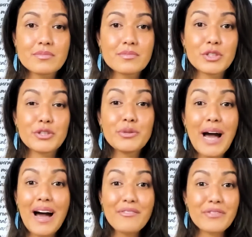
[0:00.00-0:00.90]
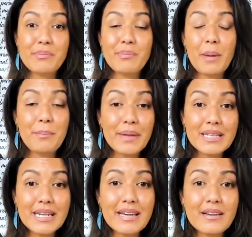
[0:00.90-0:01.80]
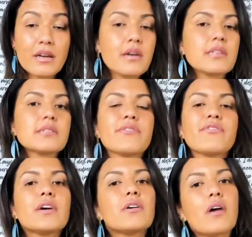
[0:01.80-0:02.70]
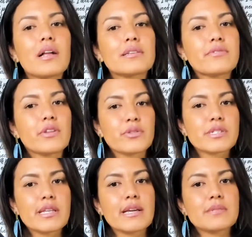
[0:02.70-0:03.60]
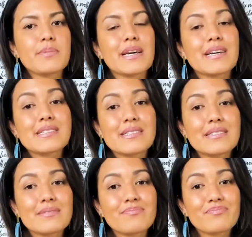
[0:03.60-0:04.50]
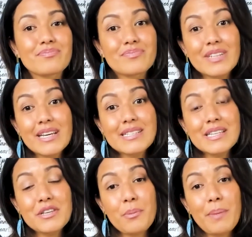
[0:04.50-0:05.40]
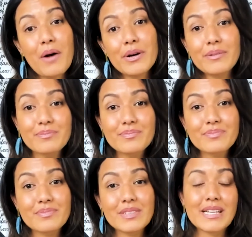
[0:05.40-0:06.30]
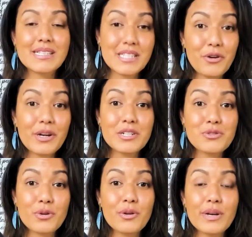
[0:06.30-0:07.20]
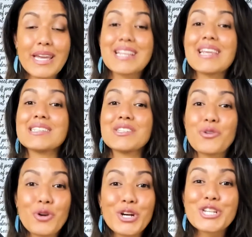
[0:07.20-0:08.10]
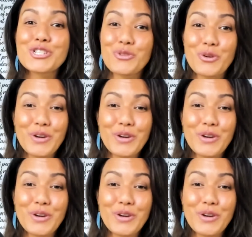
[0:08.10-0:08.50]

you have the ability to feel all of those things because it's in your power. It's in your control. It is your story.